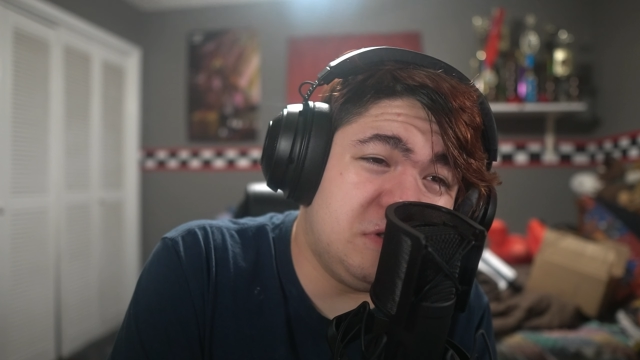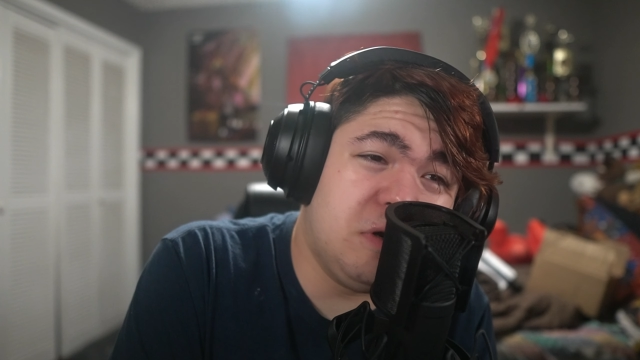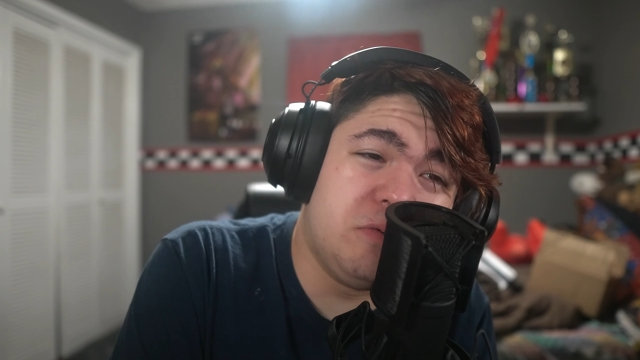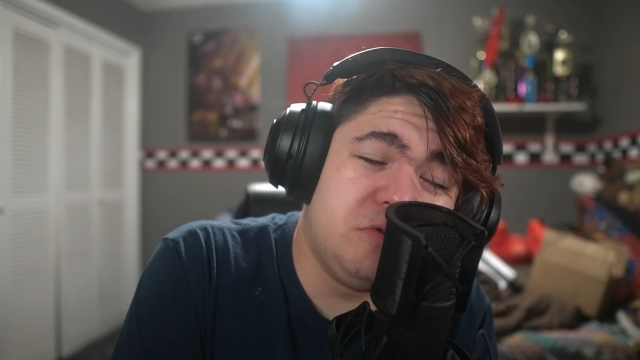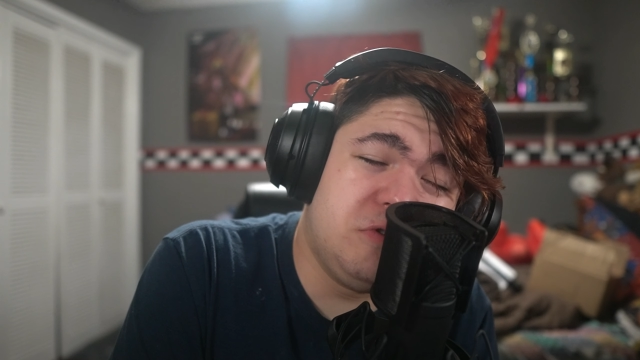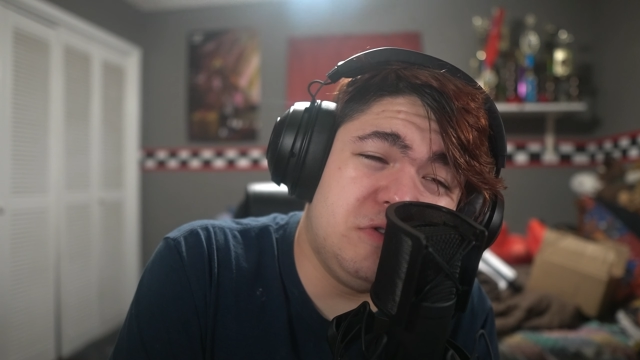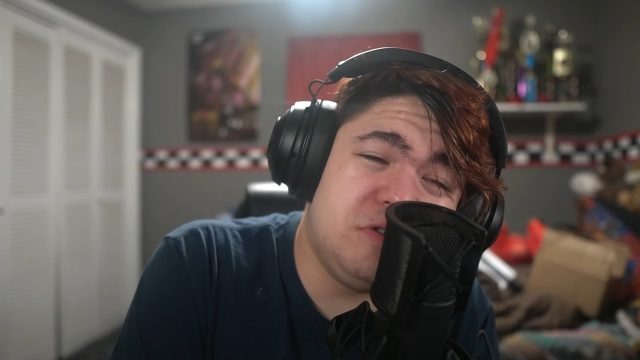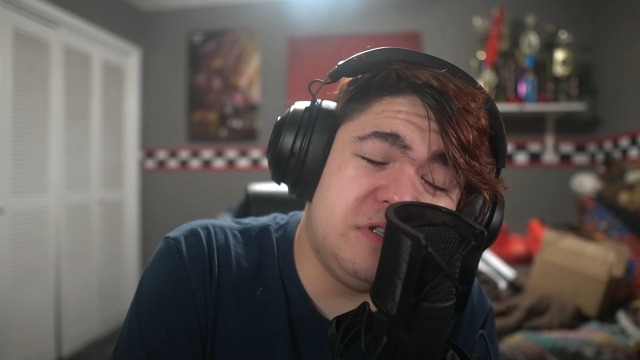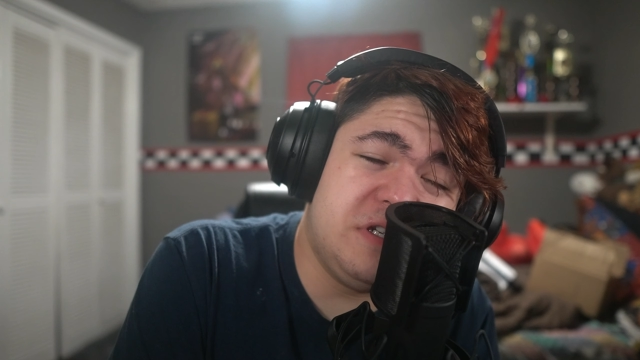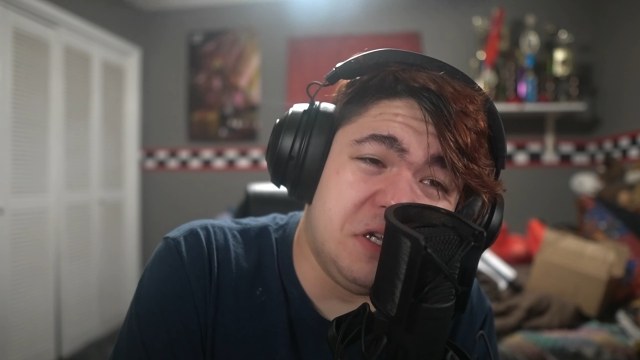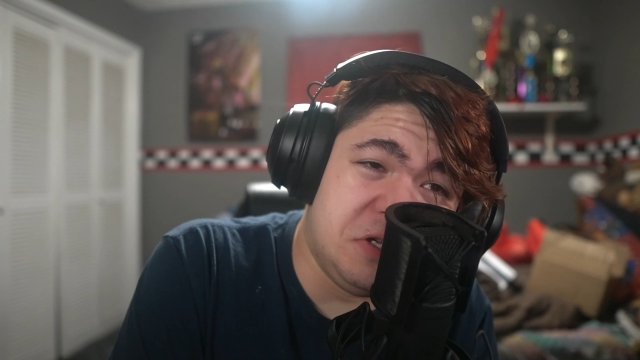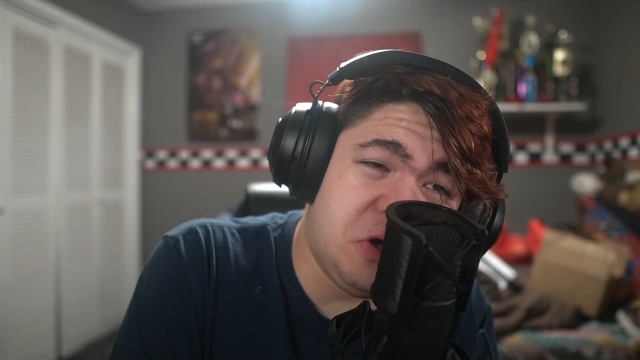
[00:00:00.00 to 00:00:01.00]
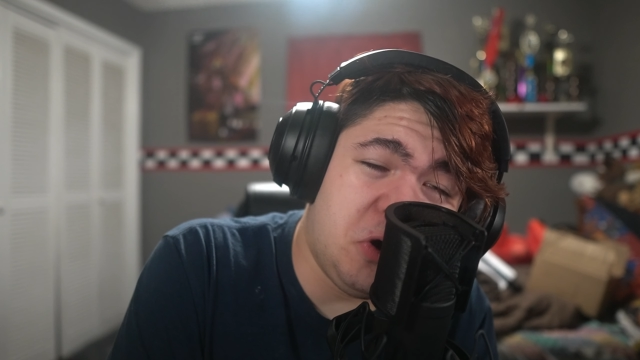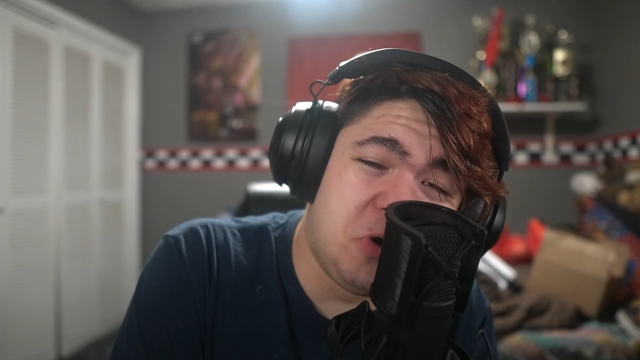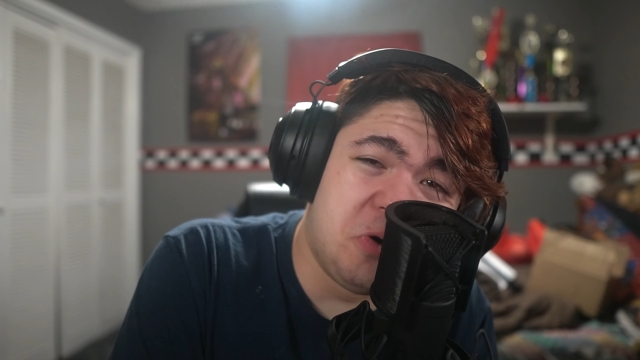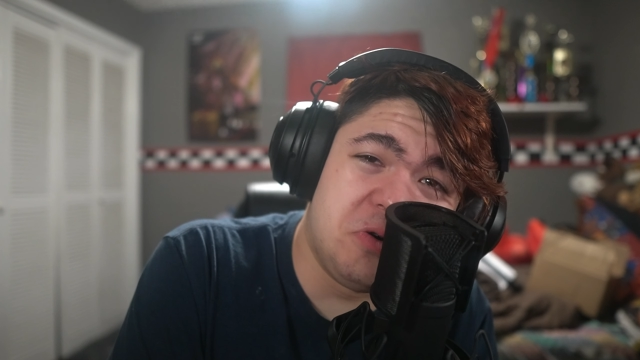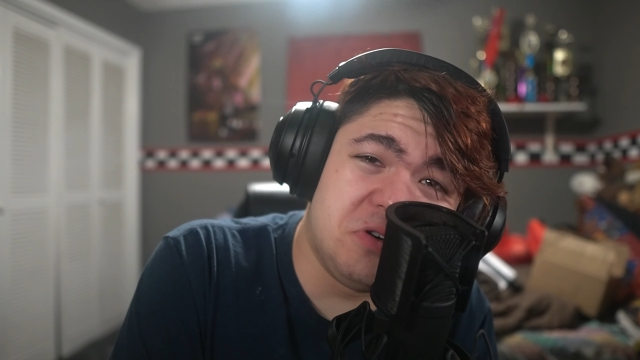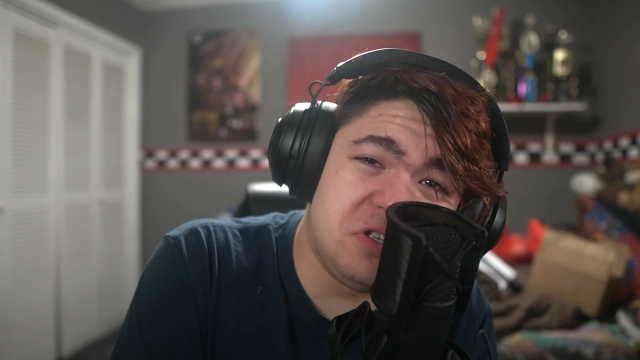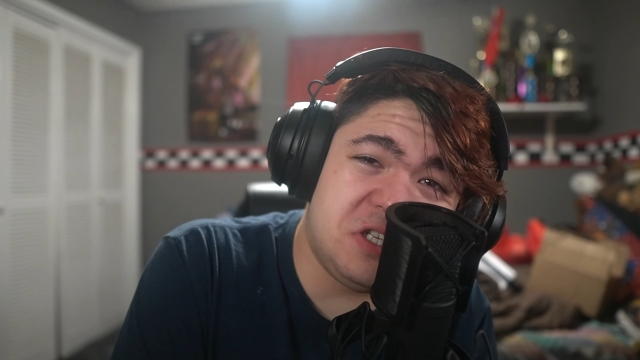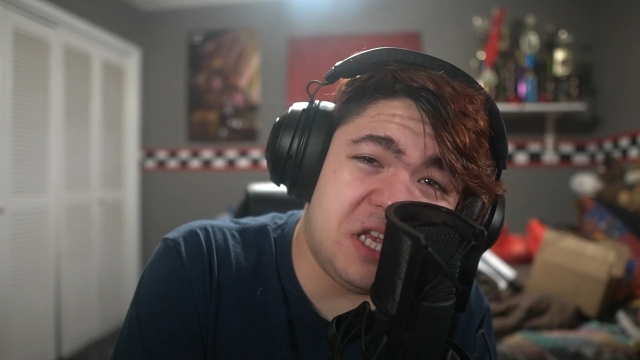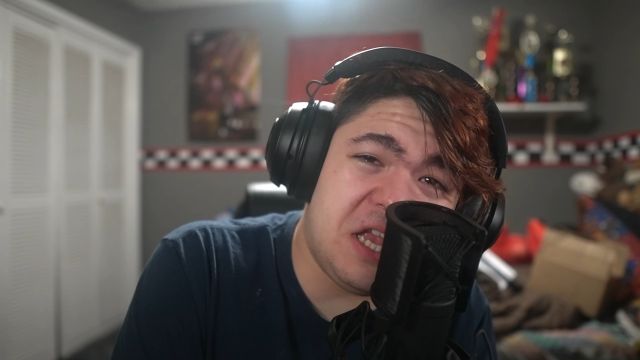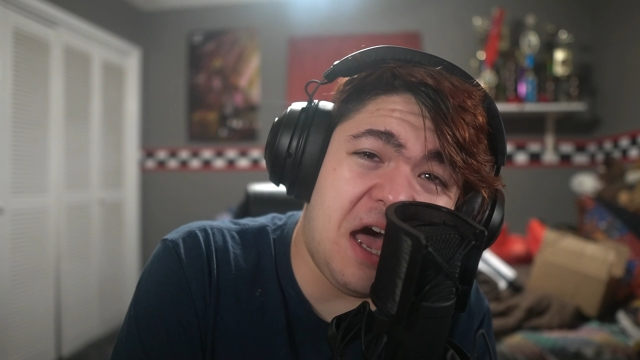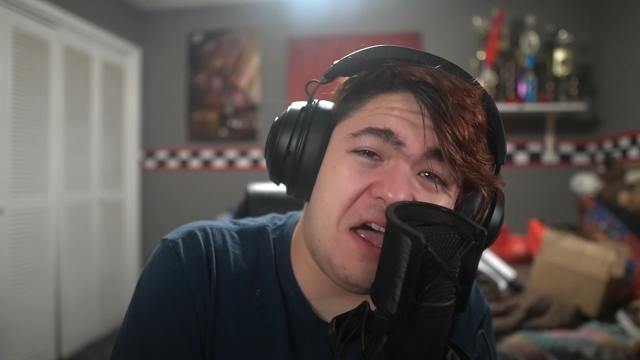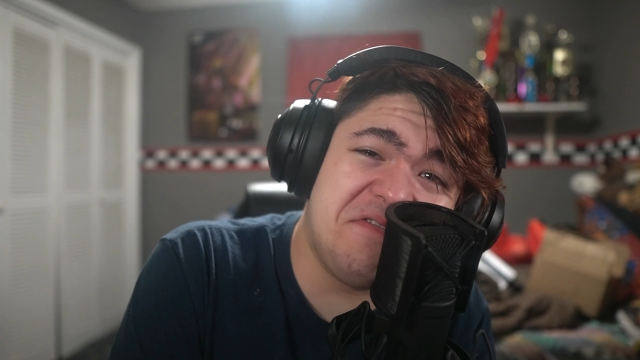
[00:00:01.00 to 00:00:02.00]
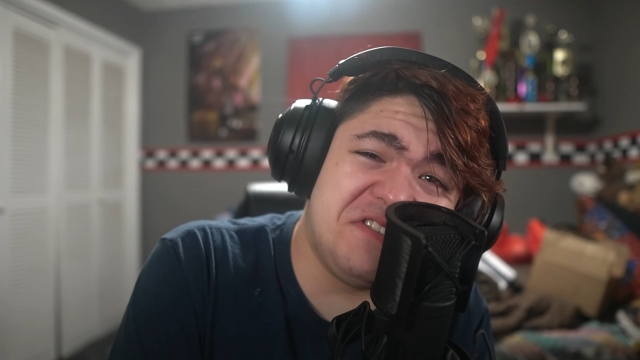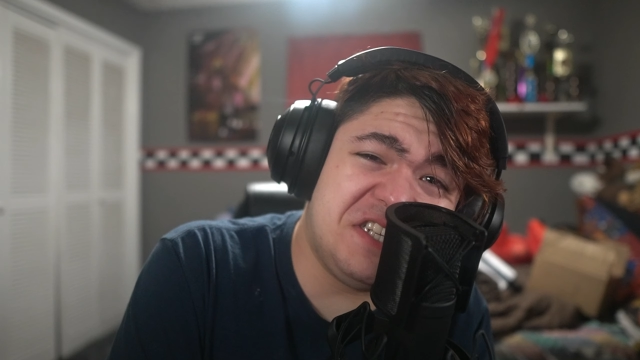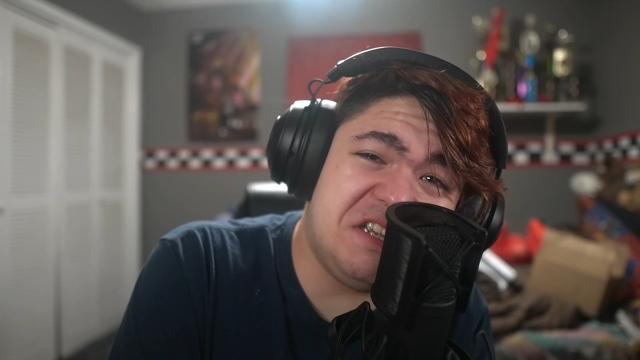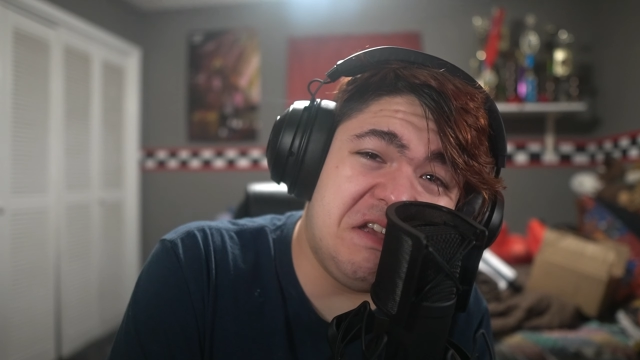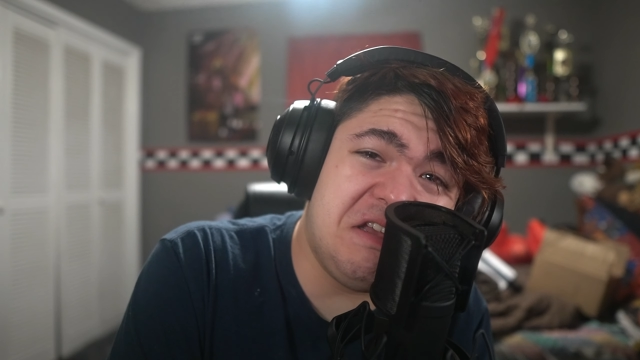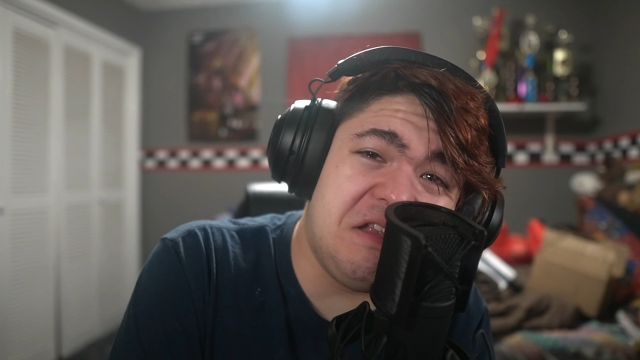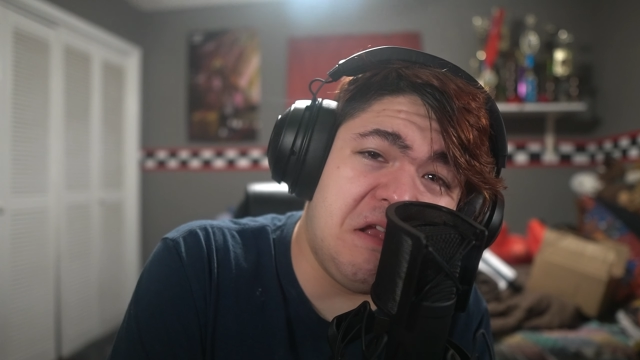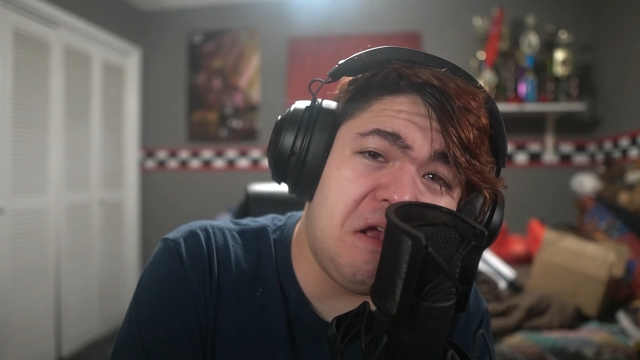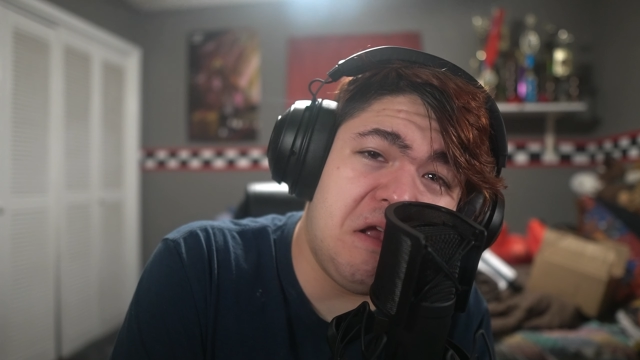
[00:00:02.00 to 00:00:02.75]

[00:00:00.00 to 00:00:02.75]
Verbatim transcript: don't see the horrors that I've seen.